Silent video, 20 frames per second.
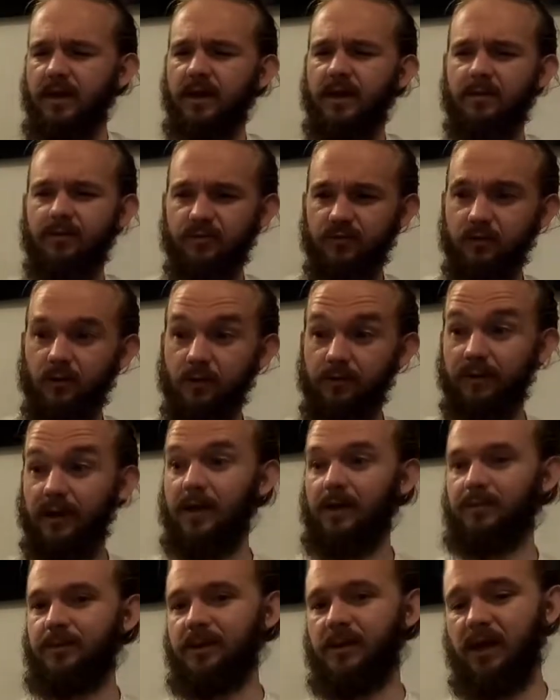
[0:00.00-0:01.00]
Um, sort of
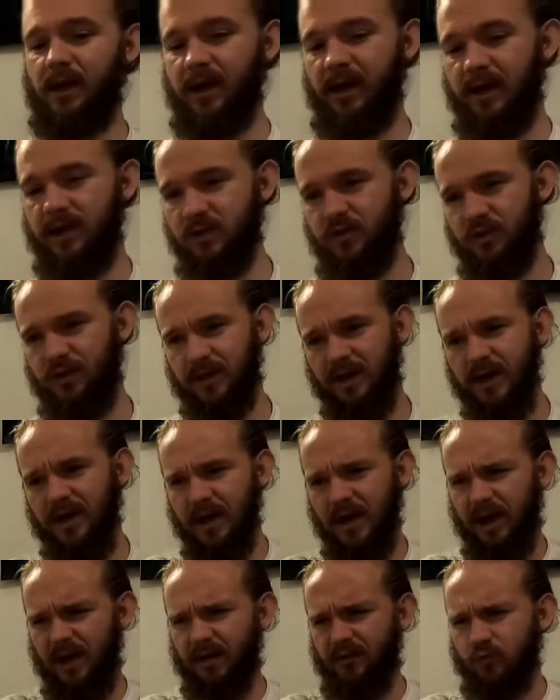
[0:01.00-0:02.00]
I P A actually,
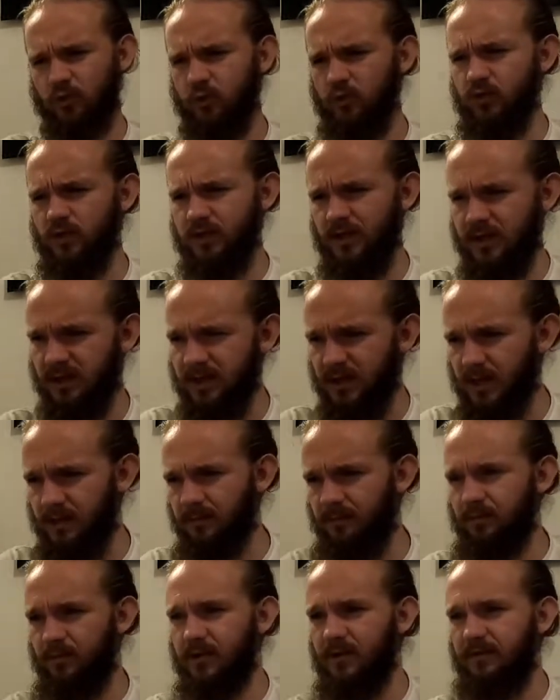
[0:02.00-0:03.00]
and I've told you this in
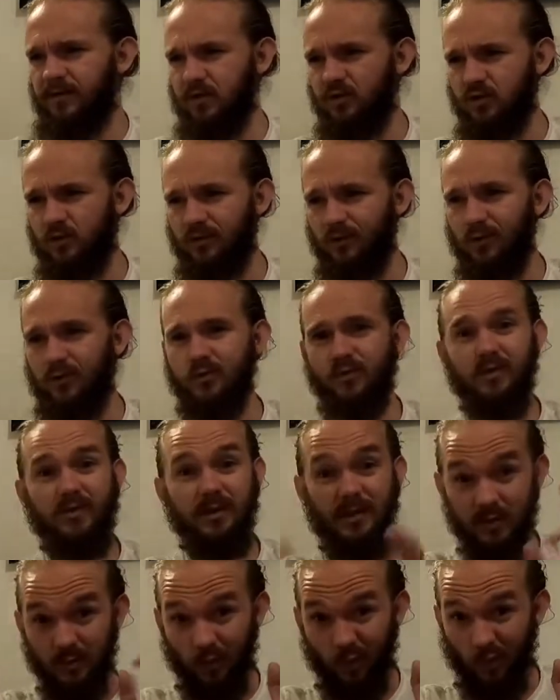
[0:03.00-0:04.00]
previous reviews with
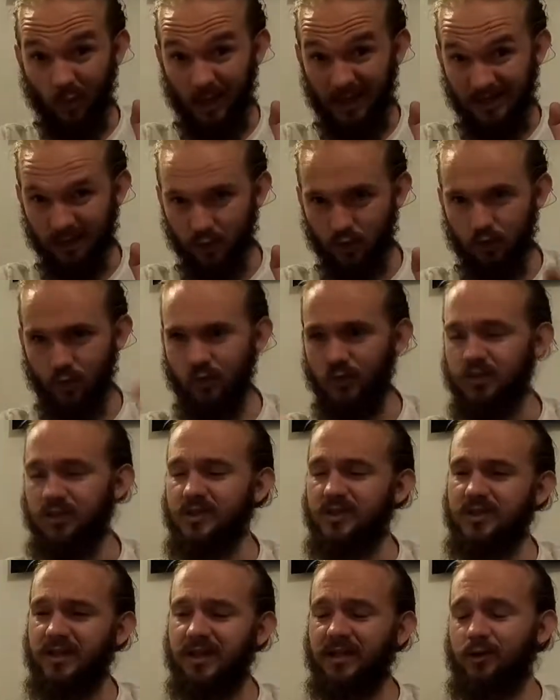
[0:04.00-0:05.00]
these West
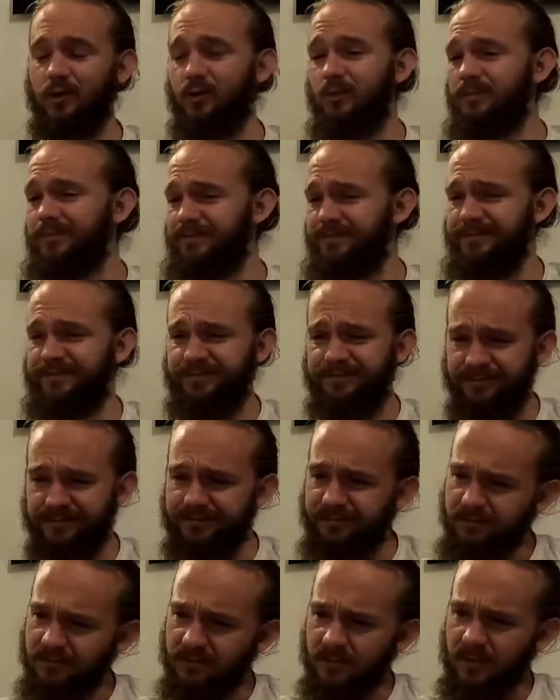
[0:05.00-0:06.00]
Coast style
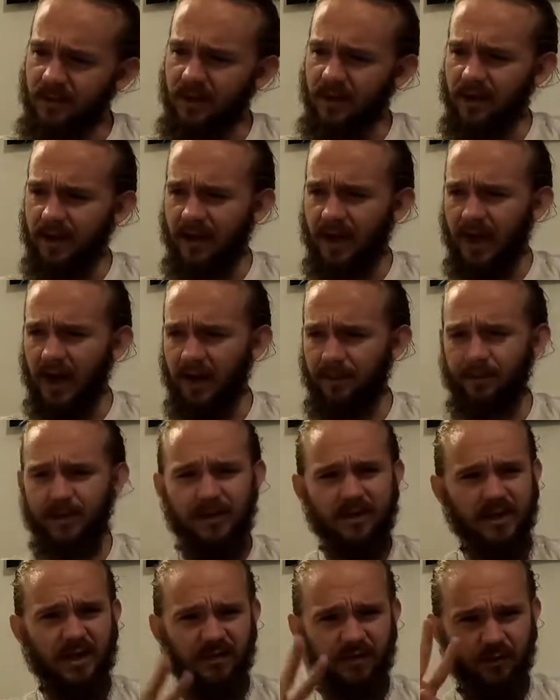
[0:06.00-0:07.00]
uh, I
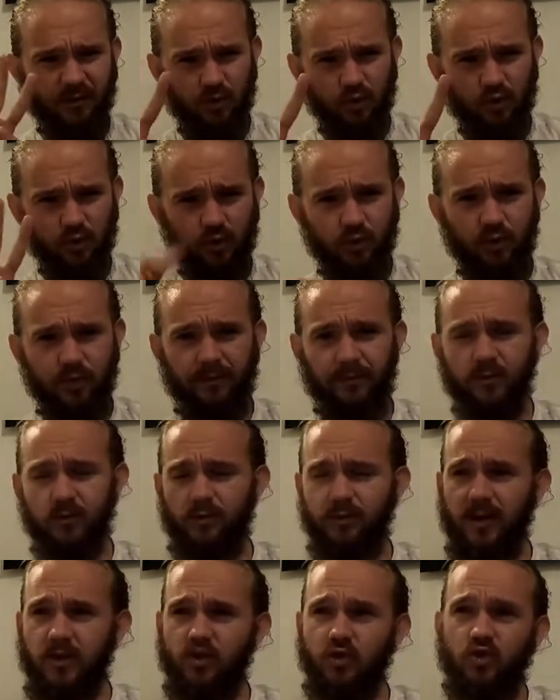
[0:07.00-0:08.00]
P As. I think there's two
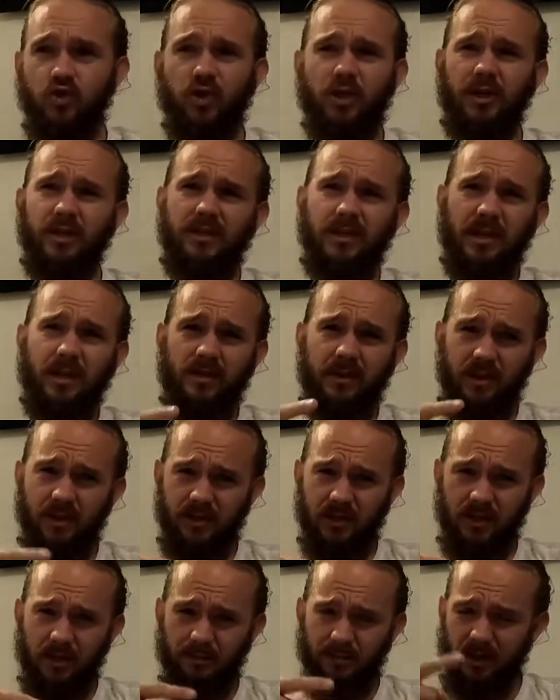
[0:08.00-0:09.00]
different directions you can take
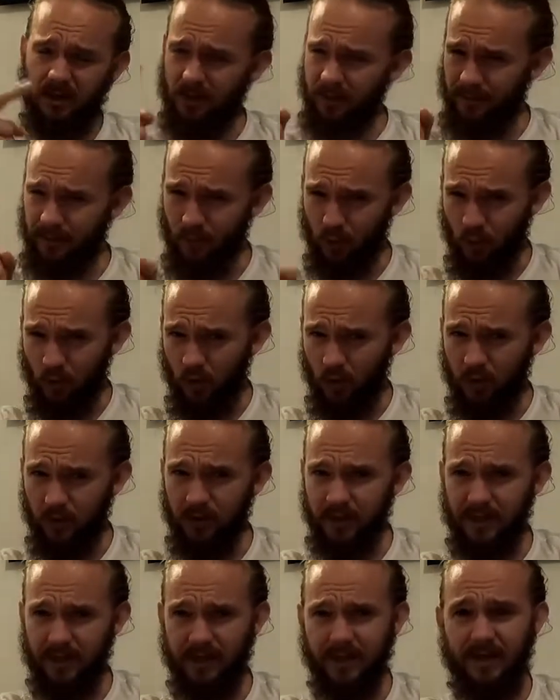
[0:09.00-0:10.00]
these. They can be a little bit more
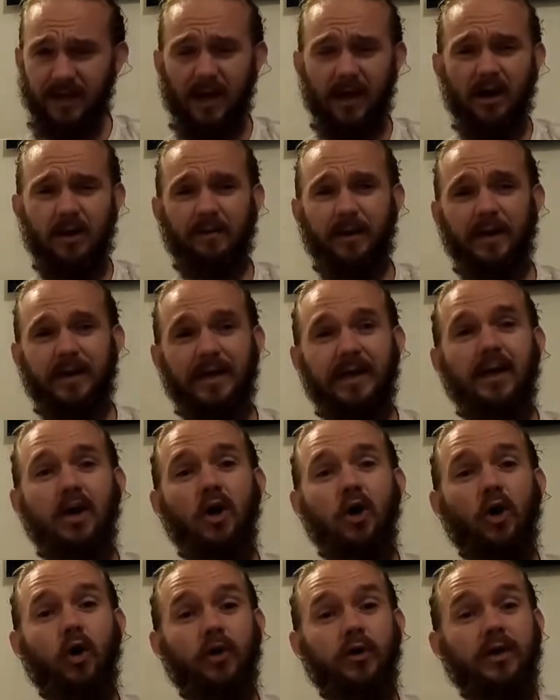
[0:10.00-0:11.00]
oily and caramelly,
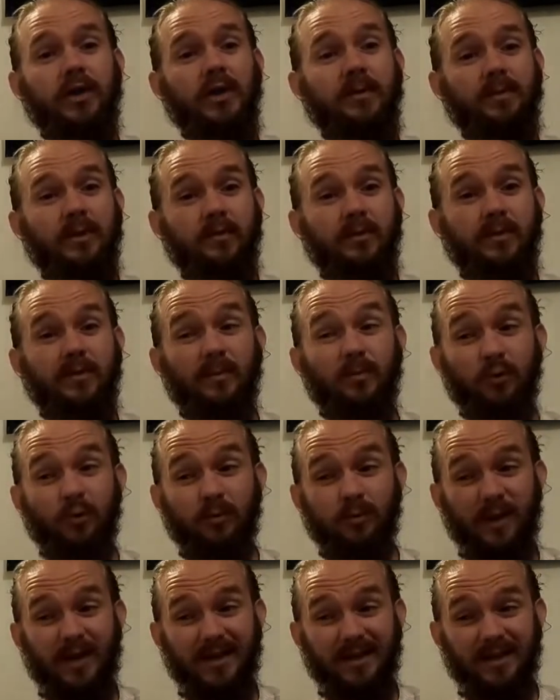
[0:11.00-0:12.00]
or they can be a wee bit
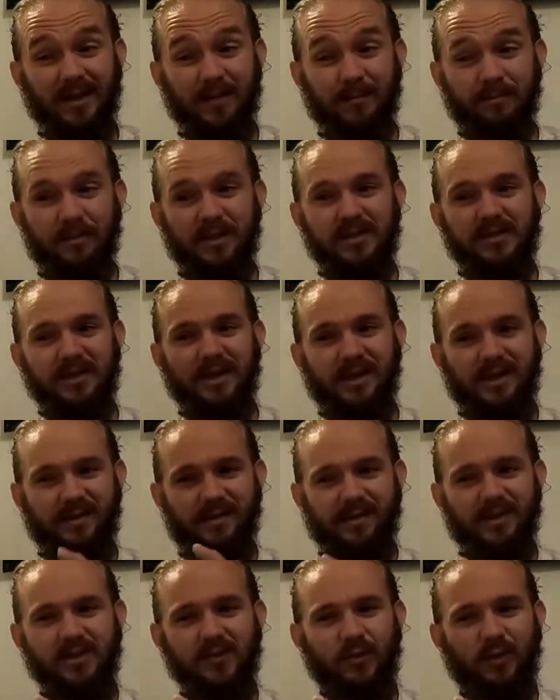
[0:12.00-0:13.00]
more bready and biscuity,
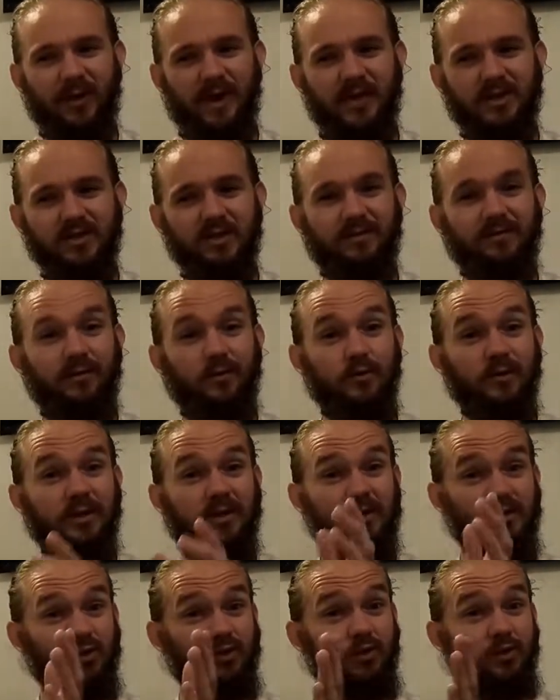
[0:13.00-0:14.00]
and this one actually feels
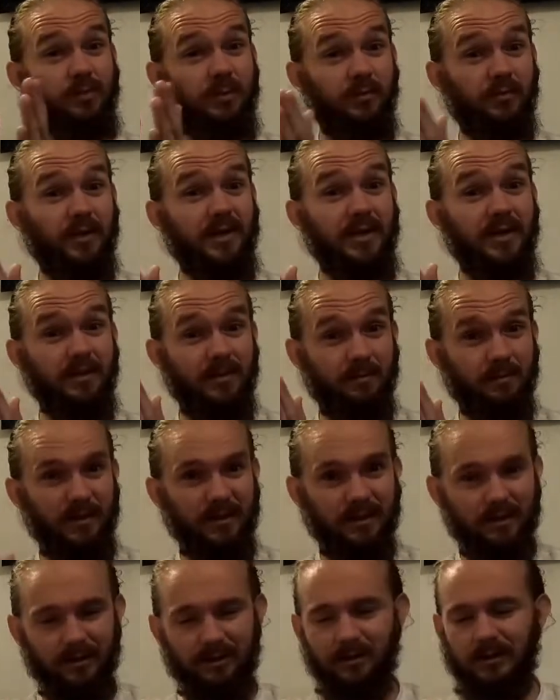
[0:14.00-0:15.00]
like it's going to be right in the
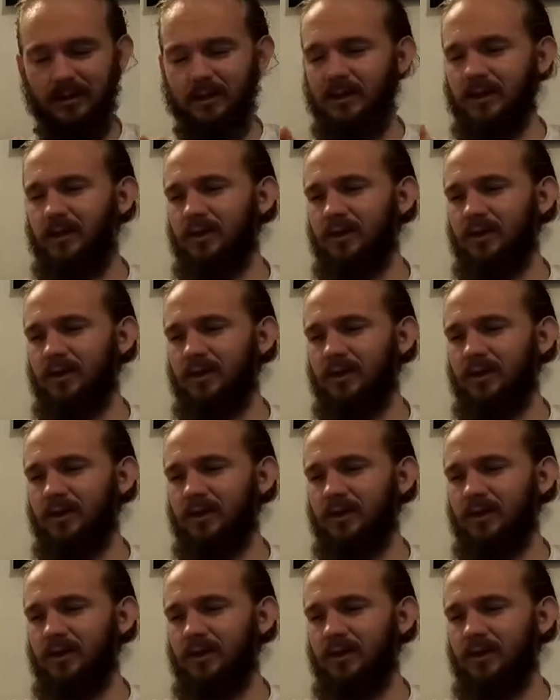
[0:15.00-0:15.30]
middle